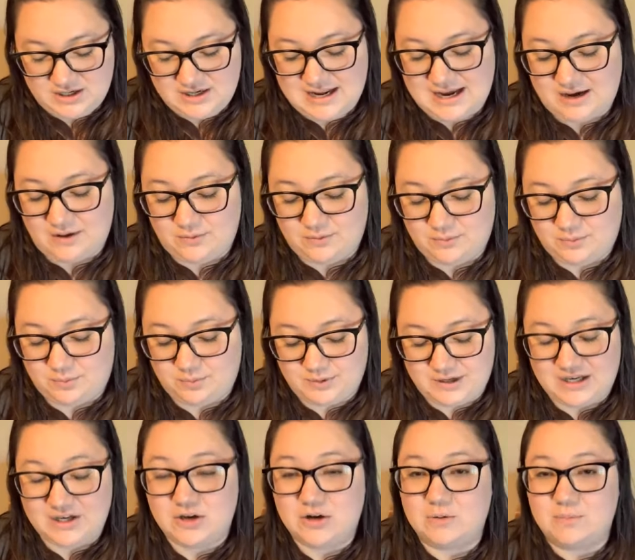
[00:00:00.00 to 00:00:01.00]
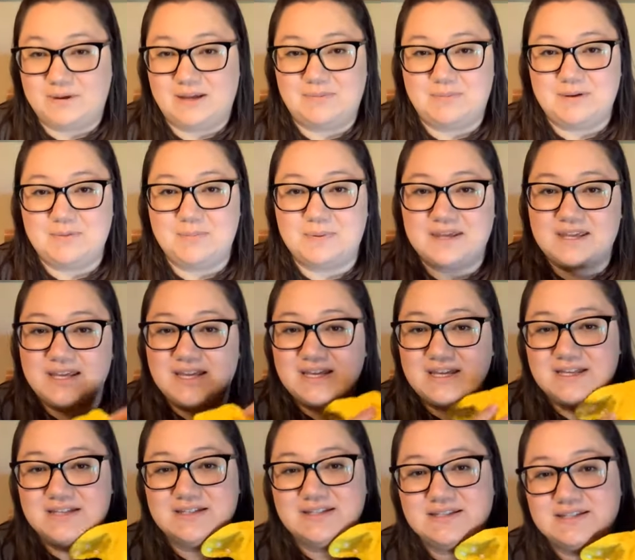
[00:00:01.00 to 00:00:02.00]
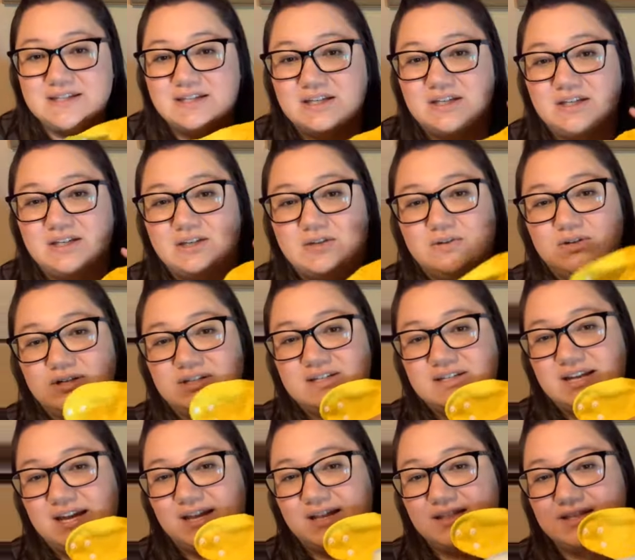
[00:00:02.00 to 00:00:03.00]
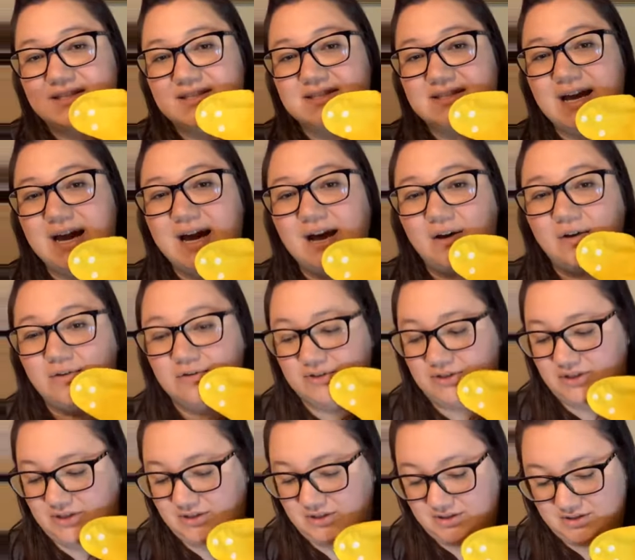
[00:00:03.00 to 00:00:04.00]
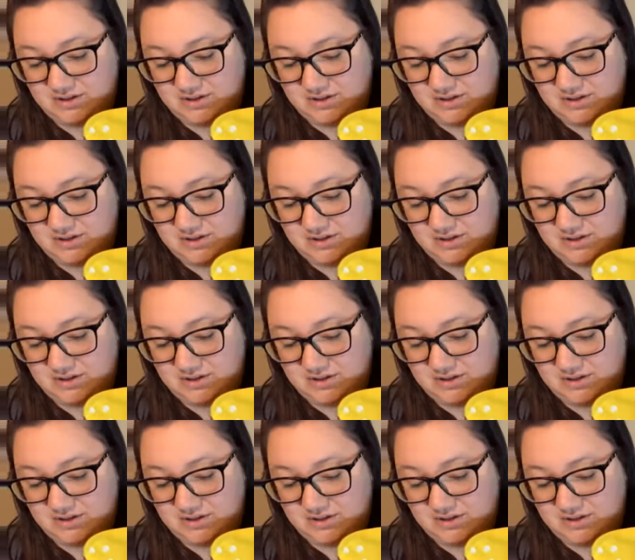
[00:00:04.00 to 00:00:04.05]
Now, when your baby pees, you can take this out